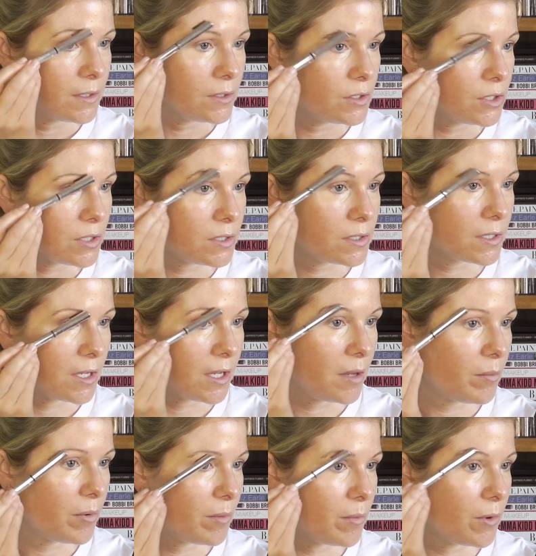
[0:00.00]
just to
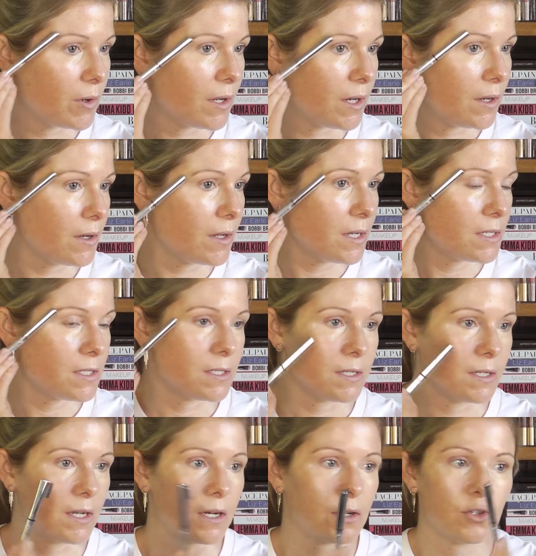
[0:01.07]
keep them looking nice
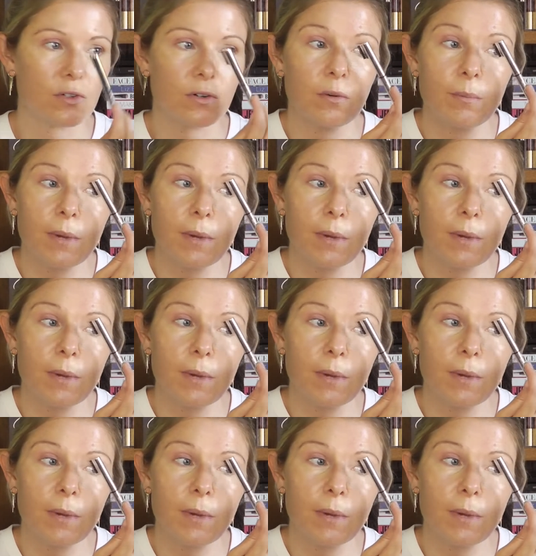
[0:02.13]
and natural.